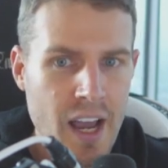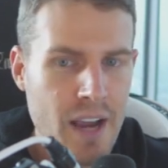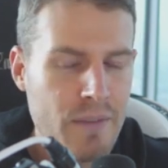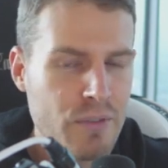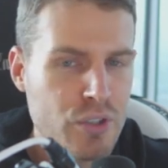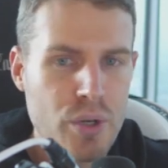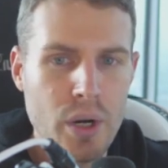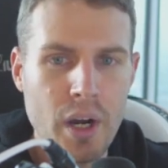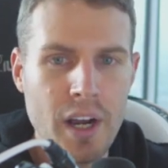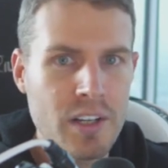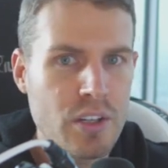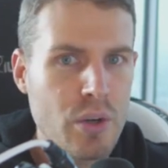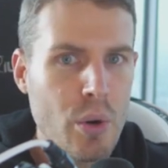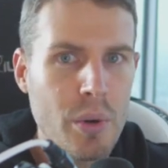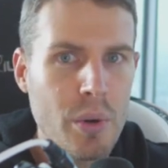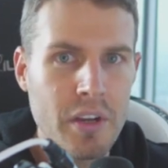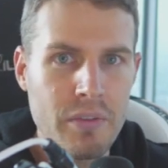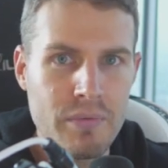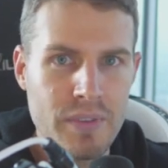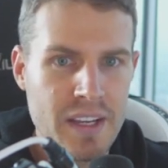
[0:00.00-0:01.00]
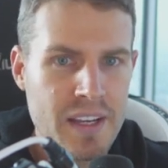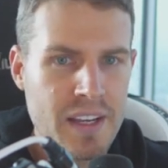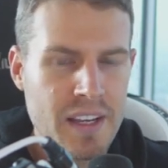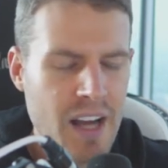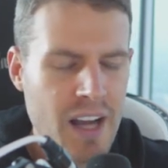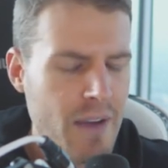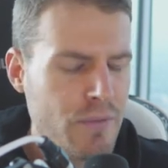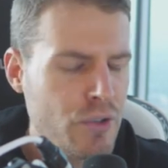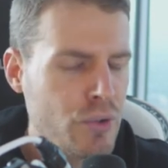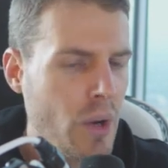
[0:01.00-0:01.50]
I've tried going
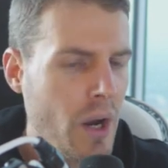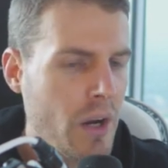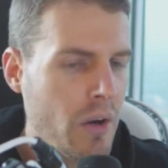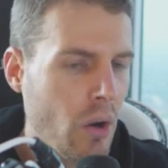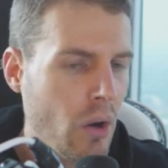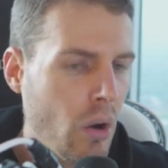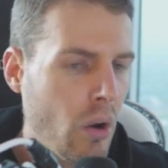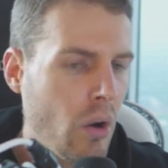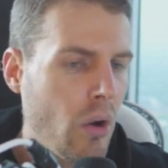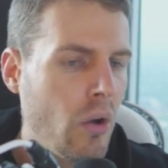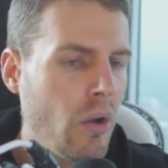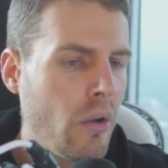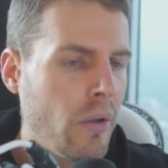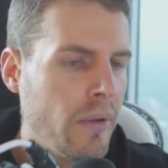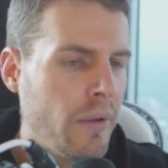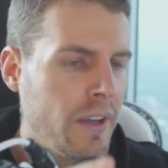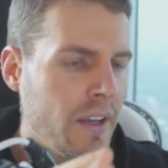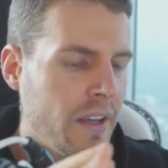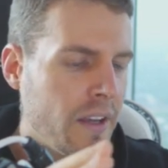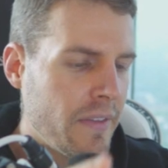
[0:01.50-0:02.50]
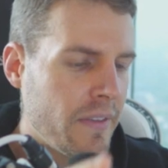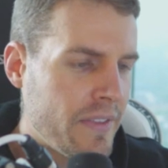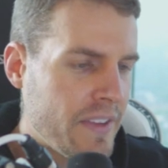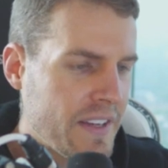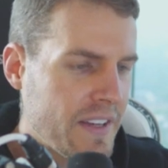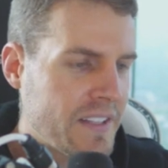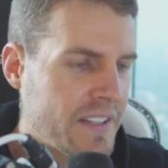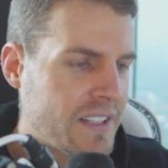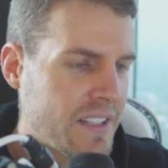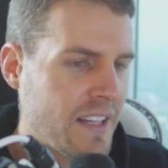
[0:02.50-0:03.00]
vegan. I've tried all
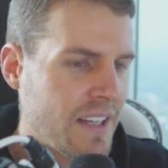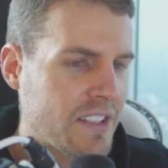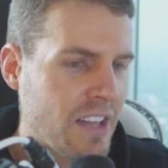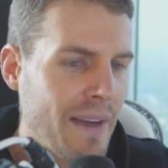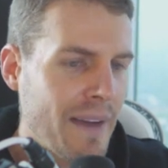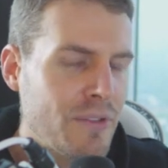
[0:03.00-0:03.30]
these things.